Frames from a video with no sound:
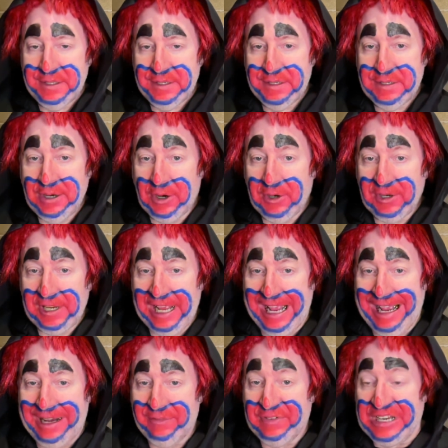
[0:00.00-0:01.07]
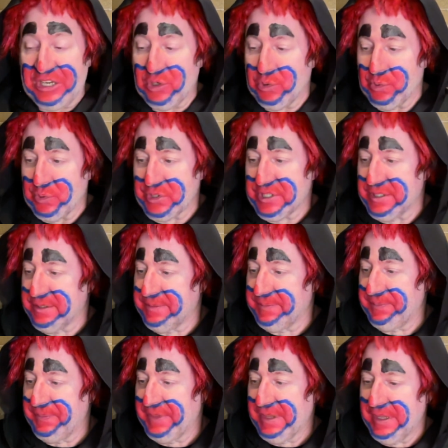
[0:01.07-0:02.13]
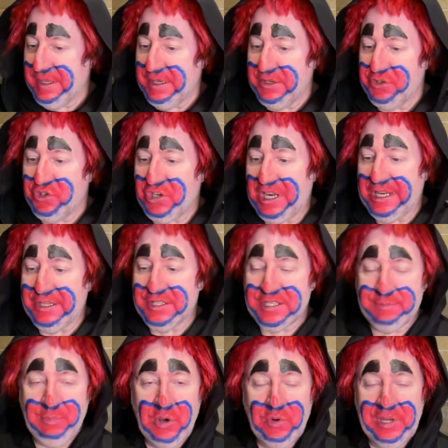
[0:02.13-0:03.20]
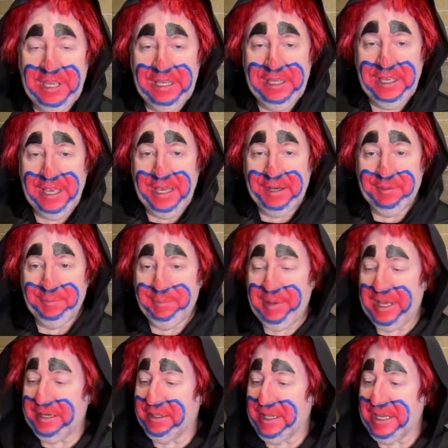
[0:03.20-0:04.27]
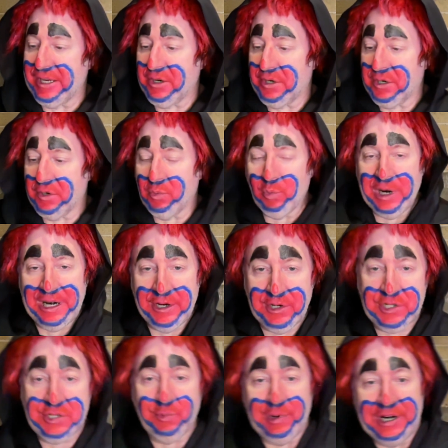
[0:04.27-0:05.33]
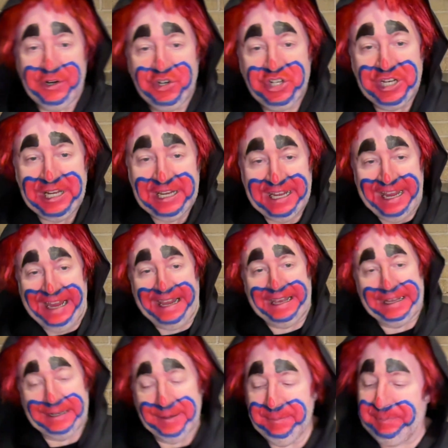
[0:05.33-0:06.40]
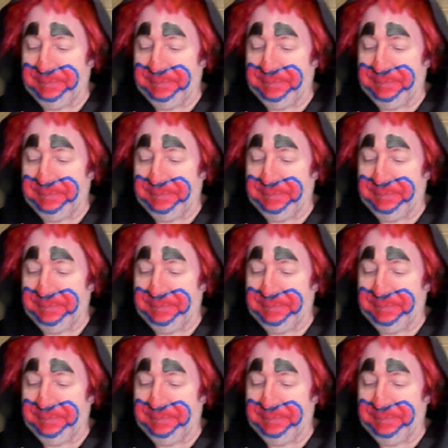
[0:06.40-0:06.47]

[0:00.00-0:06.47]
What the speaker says: Dark avenues. Chain smoking and peddling her wares where she can.